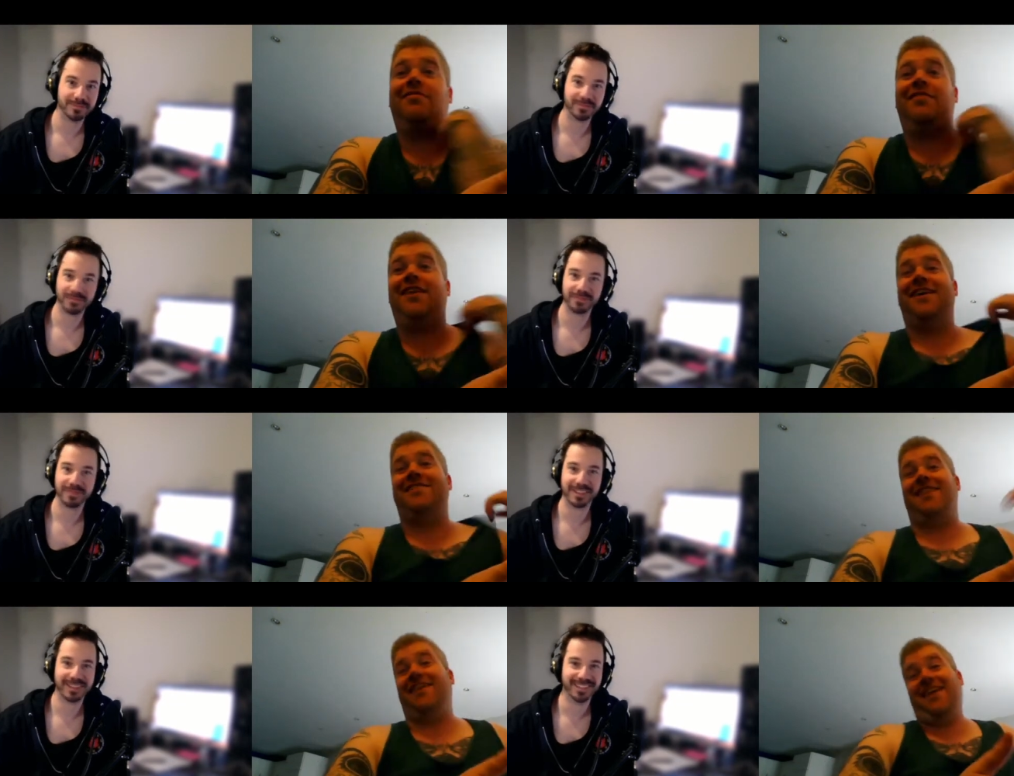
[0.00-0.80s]
Speaker 1: yeah.
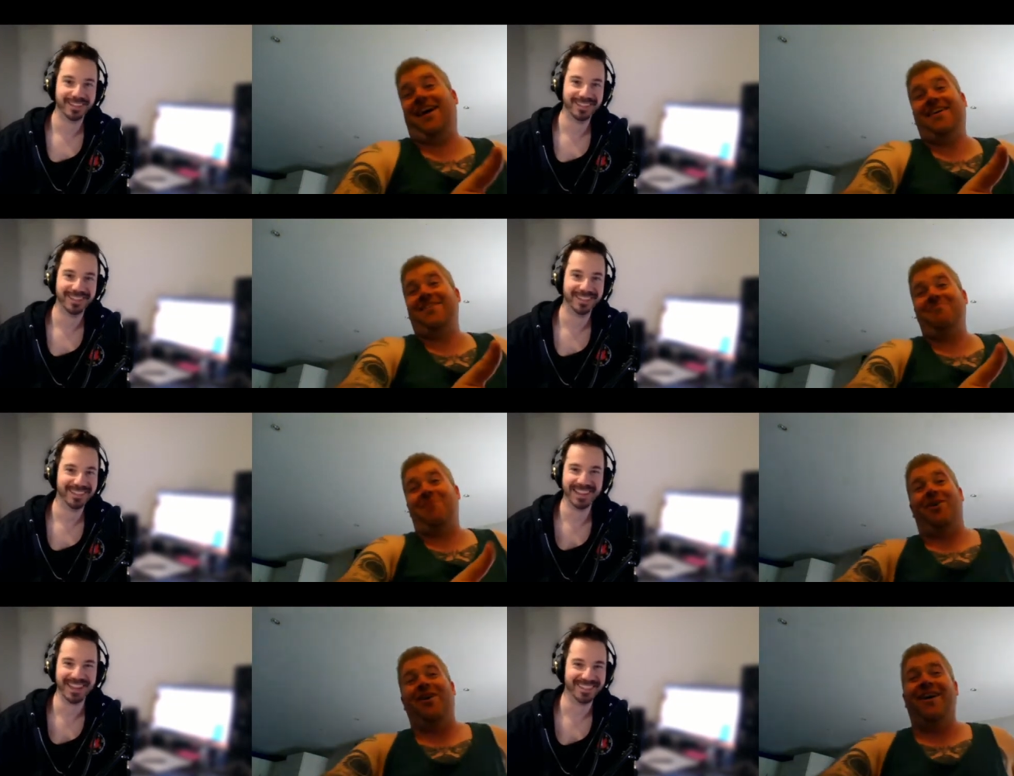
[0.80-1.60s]
It's like yeah,
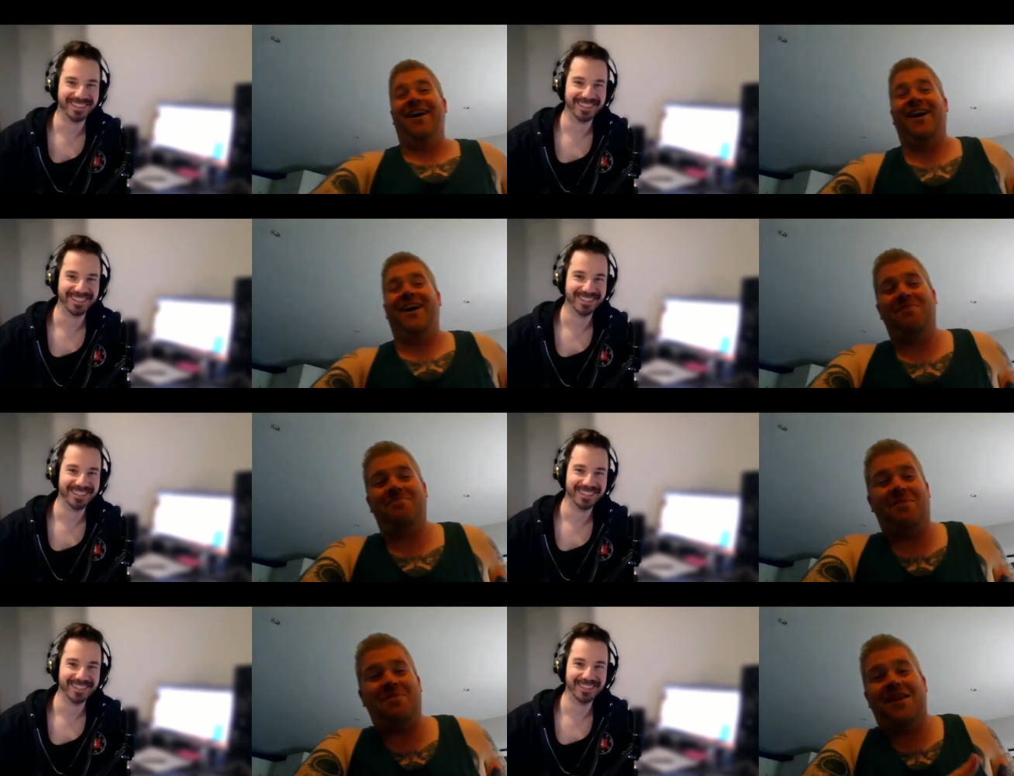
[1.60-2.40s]
why not?
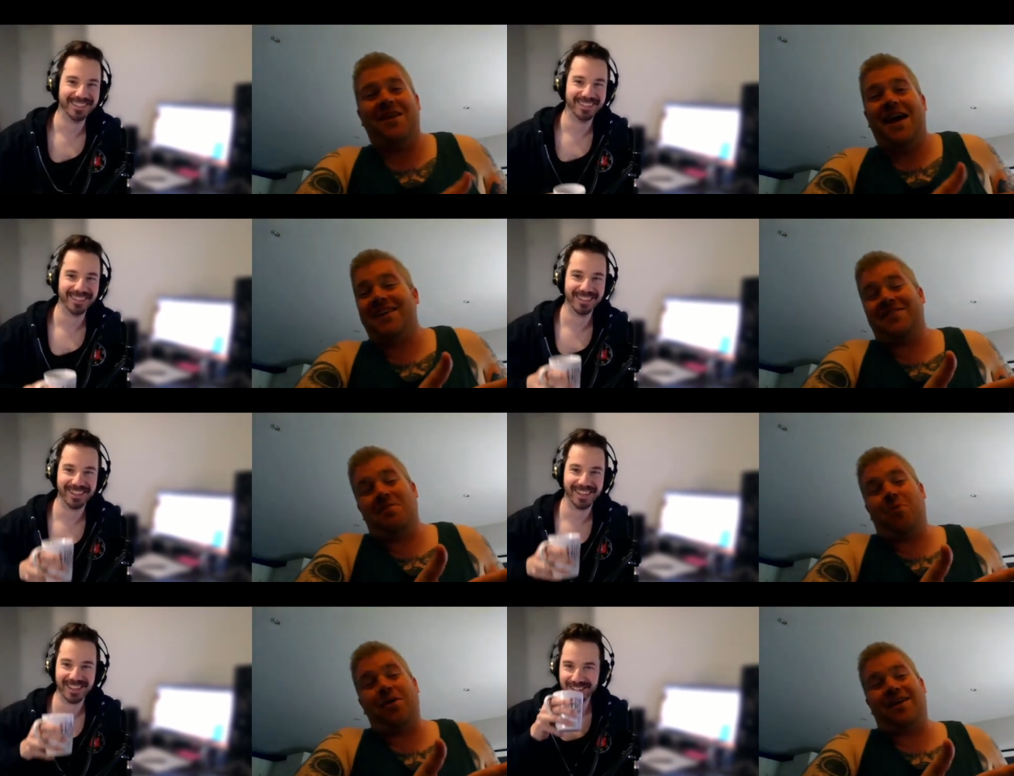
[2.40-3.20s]
Um, I mean, at
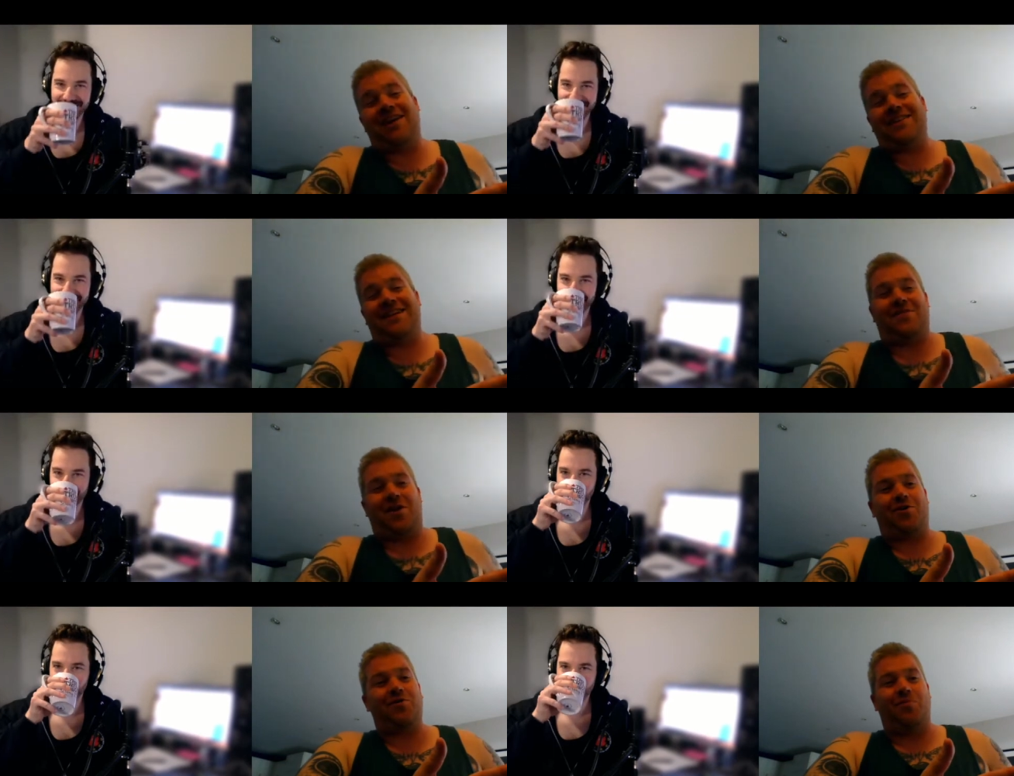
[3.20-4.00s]
some point, I'd like to get to
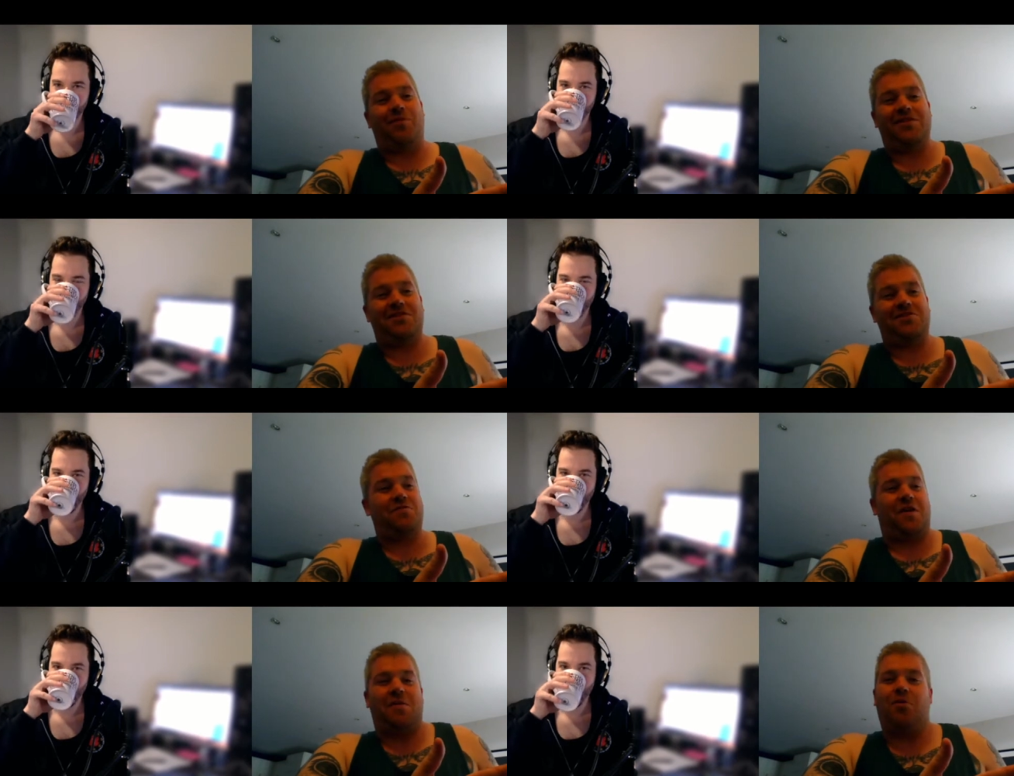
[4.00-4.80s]
Vancouver, but there's just
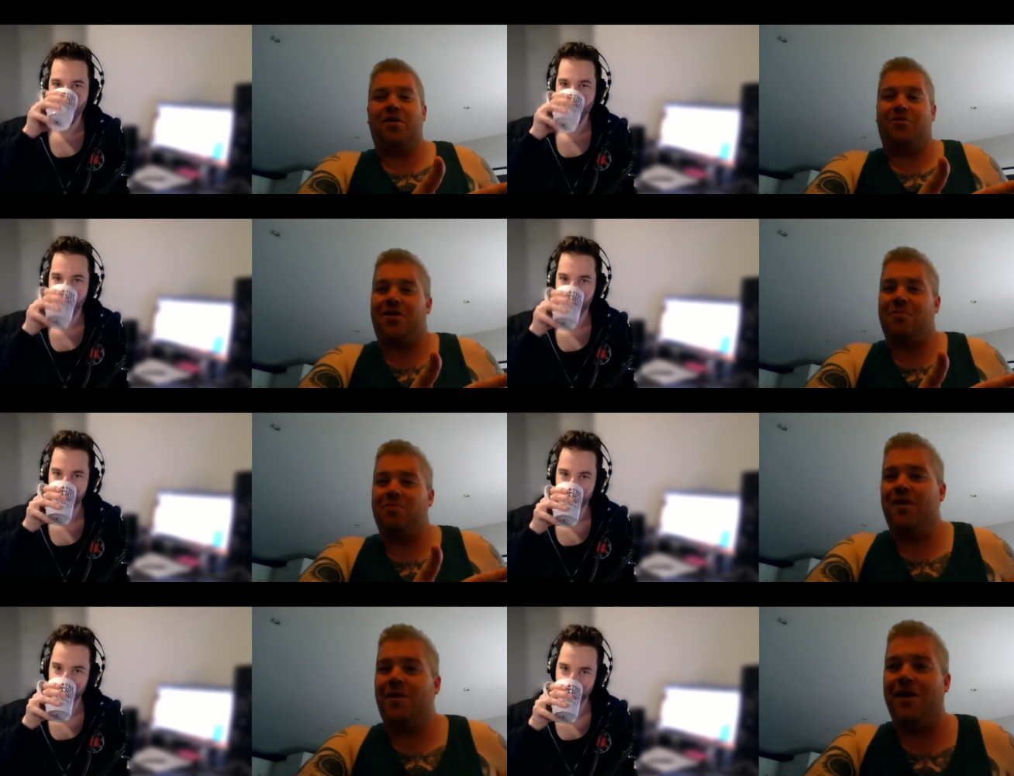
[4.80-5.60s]
no fucking point trying
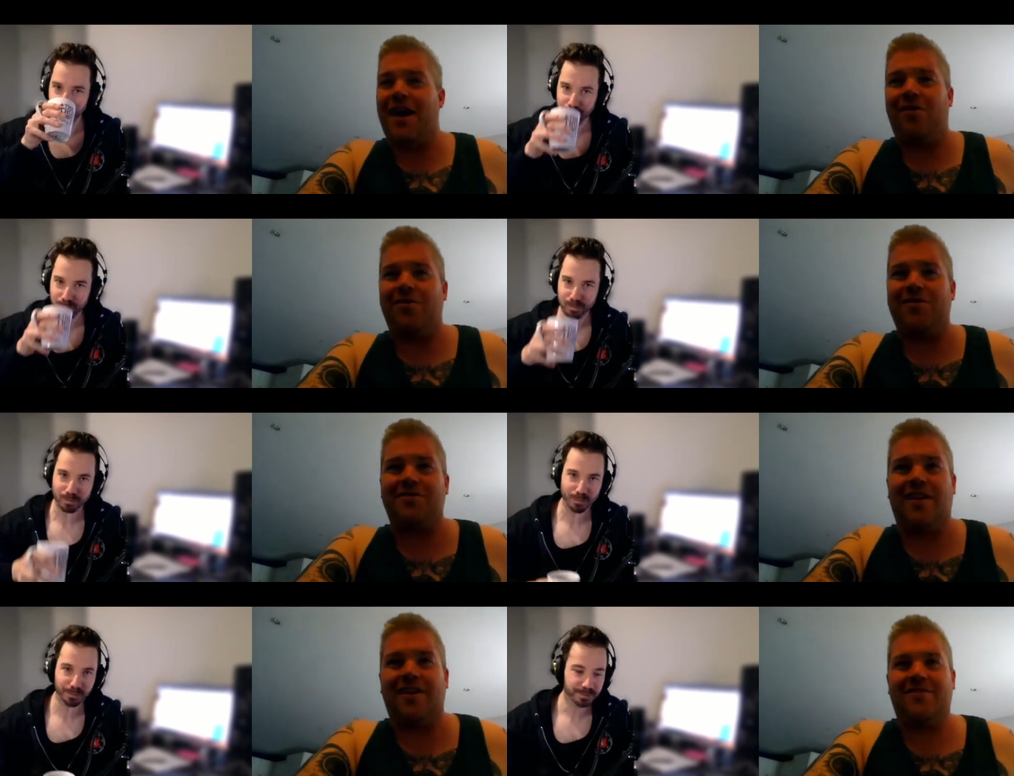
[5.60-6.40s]
to move anywhere now
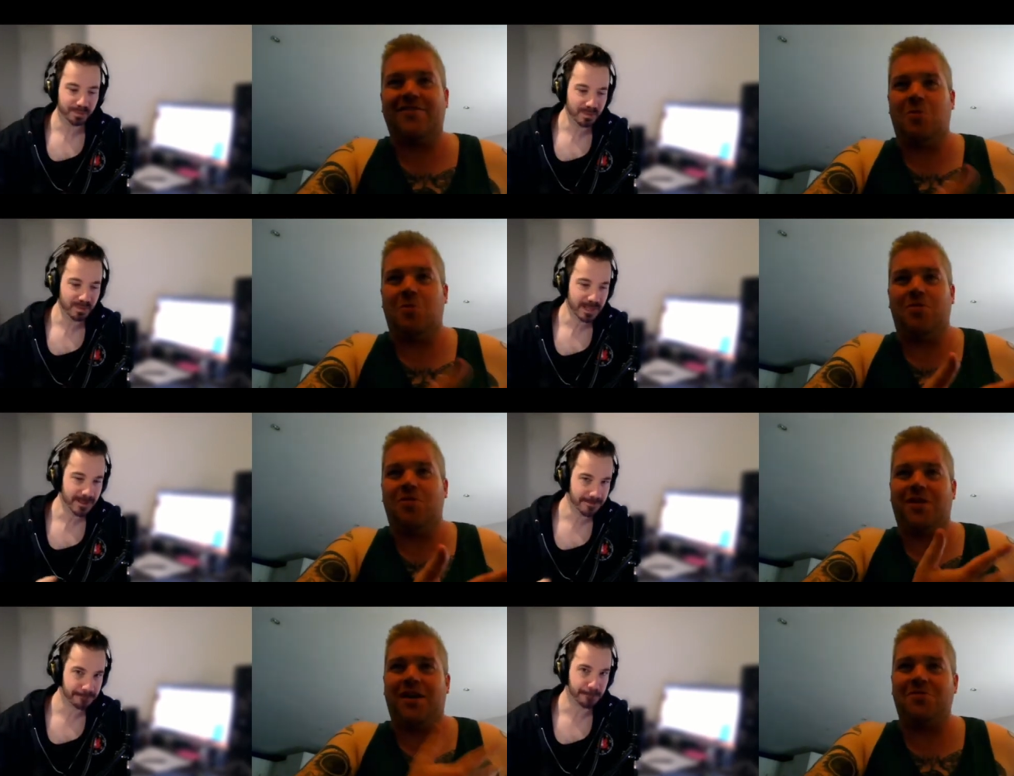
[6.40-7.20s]
because like just no one
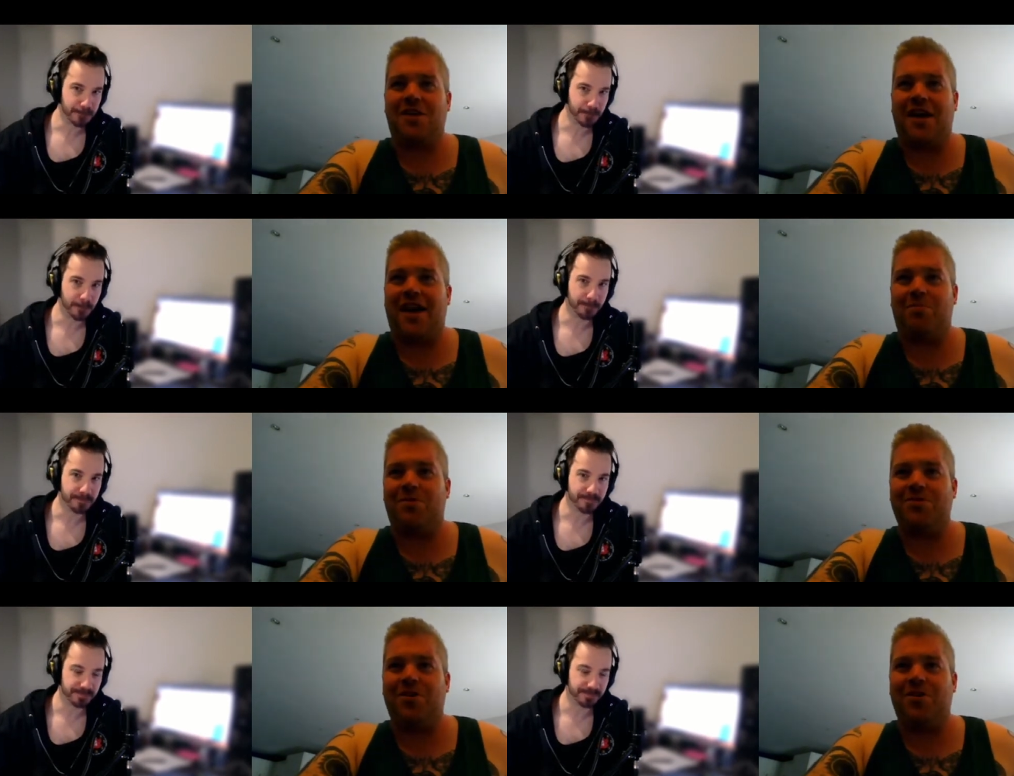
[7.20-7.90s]
knows what the hell's going to happen.